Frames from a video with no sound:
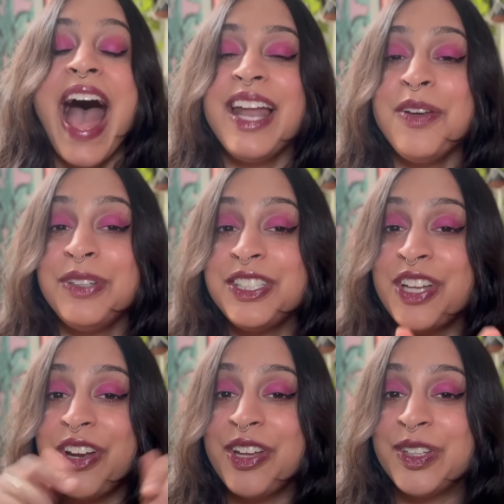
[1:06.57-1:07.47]
And I want to
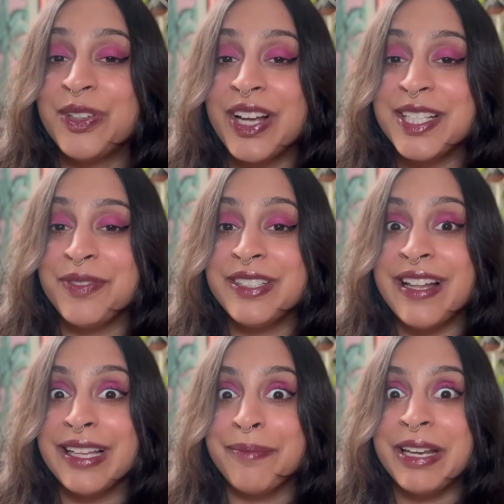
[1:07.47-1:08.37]
shout out you guys for
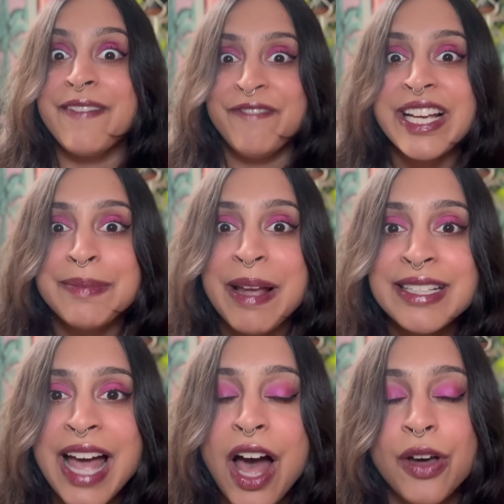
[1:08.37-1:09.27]
telling me to fix my
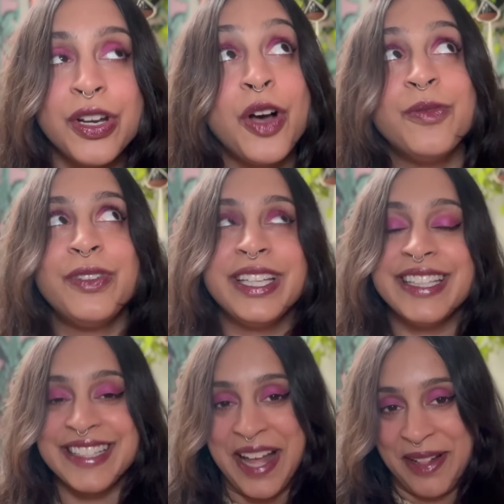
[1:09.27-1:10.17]
sound. Hopefully
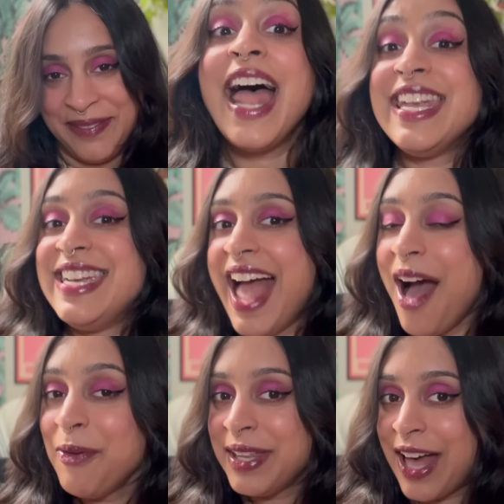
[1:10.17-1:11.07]
this helps.
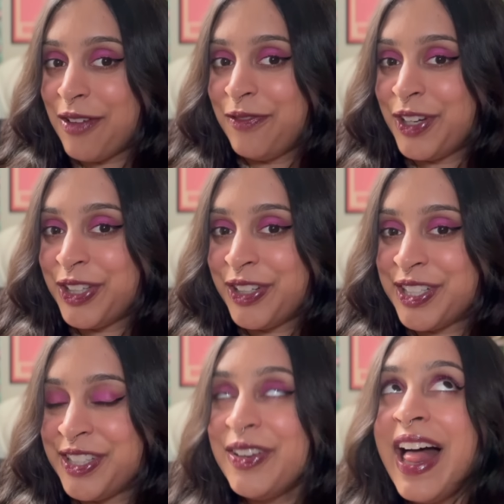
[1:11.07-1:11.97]
Now, without further
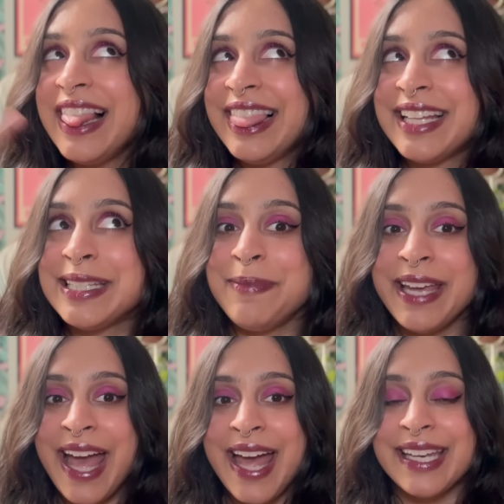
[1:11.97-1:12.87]
ado, let's
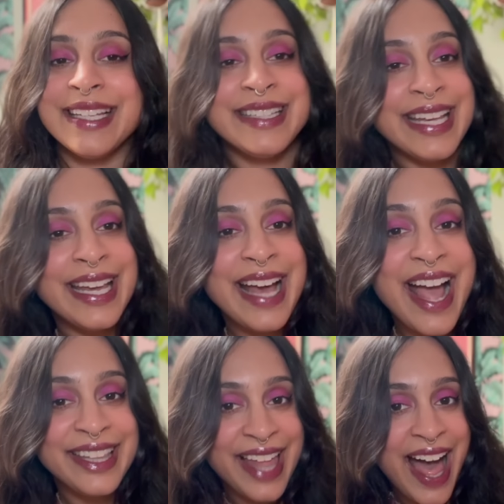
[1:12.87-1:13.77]
begin. See,
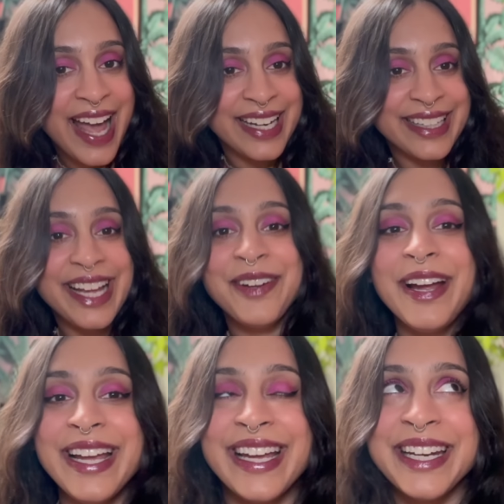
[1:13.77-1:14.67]
I lied, like
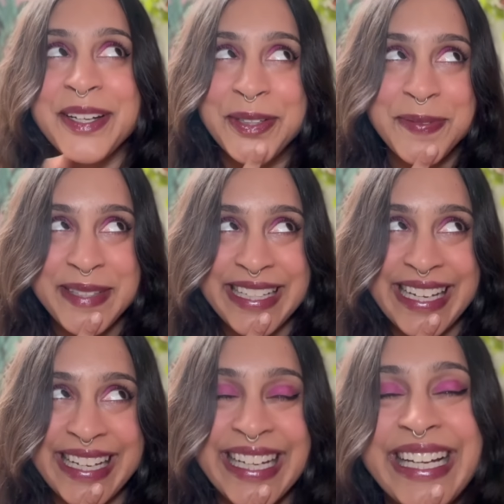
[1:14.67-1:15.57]
Reagan.
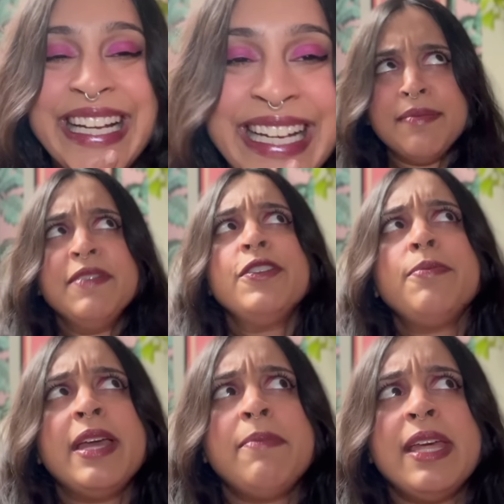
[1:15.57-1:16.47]
Oopsie. Some of
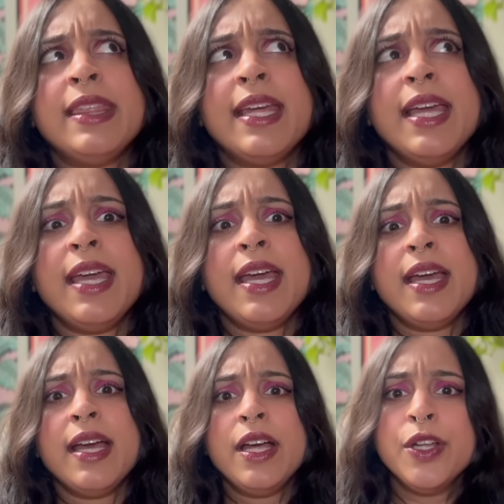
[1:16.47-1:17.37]
you may be
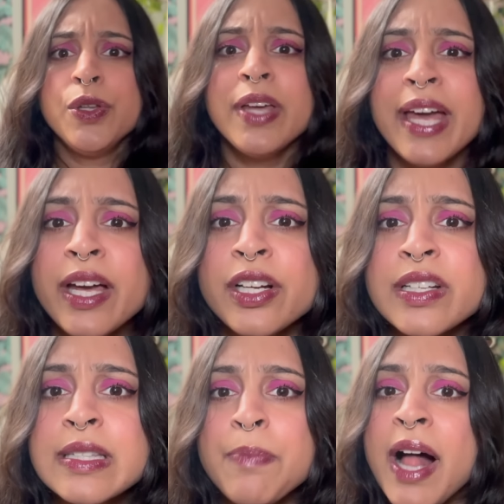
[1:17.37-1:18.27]
thinking, who
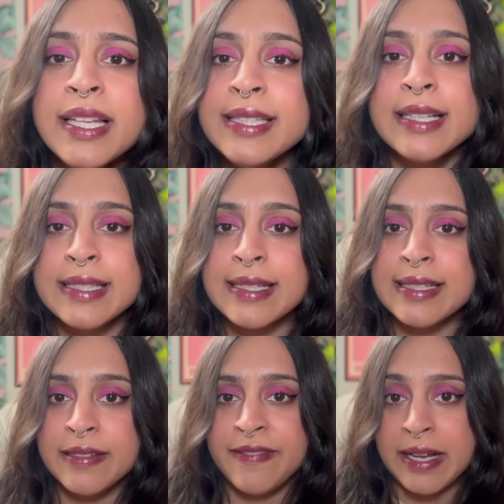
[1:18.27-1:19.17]
cares? Politics
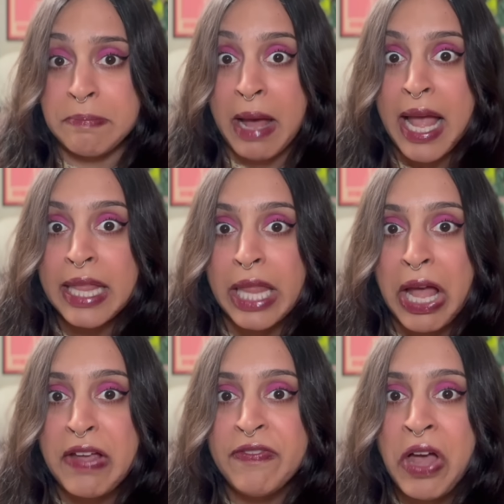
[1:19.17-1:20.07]
doesn't affect my
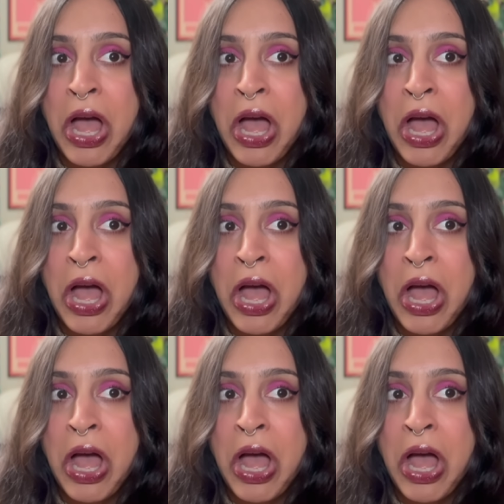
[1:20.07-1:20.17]
life.